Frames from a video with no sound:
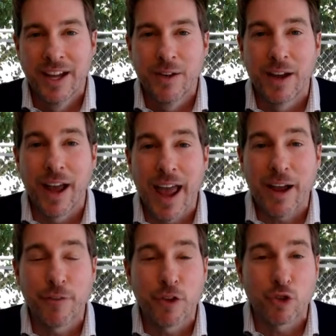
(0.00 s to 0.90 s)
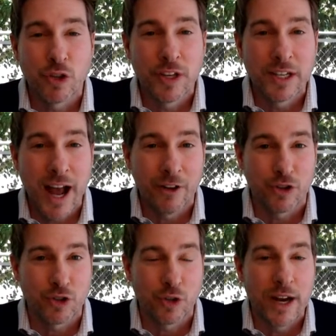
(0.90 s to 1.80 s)
you had a half a trillion
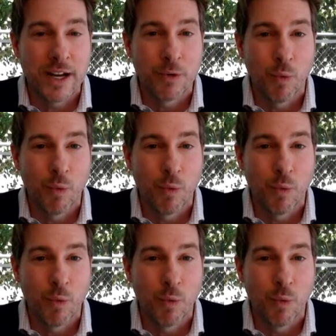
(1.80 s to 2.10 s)
dollars traded